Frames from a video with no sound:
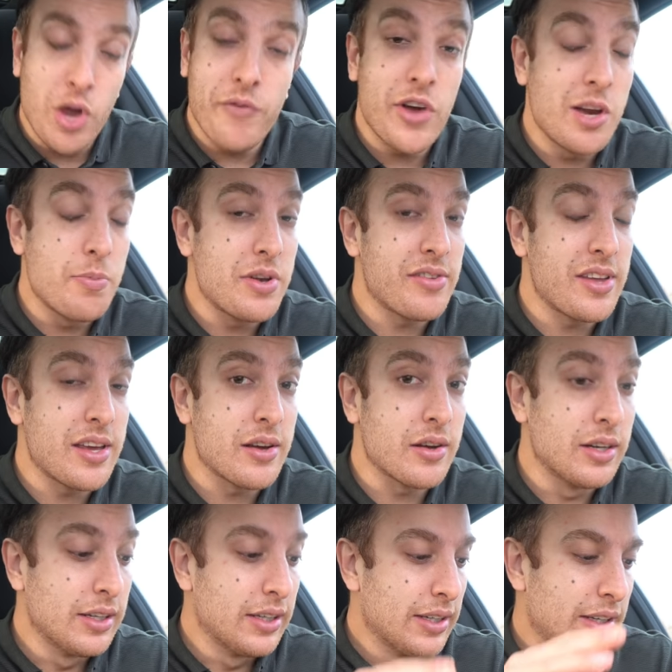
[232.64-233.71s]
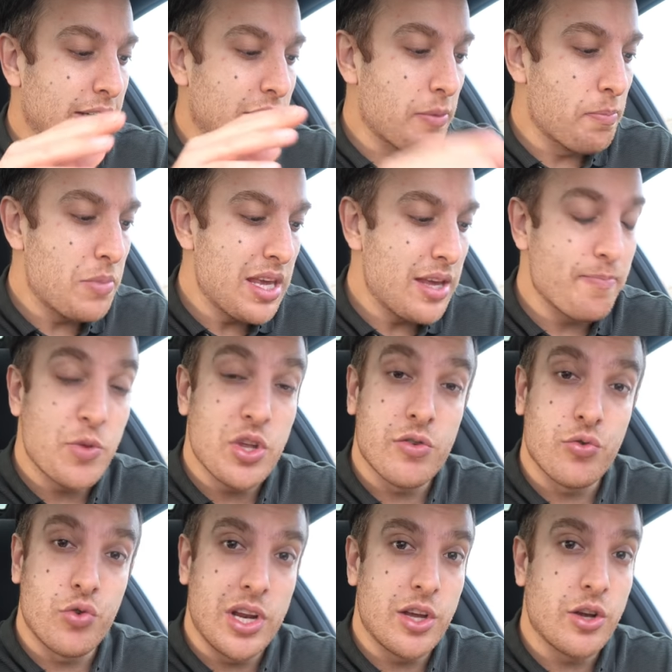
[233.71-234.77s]
Both elements here. The meat
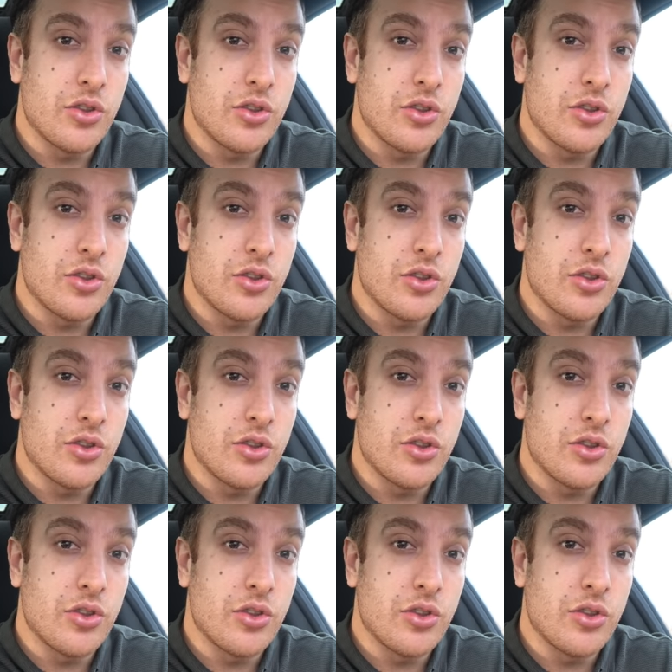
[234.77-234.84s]
is really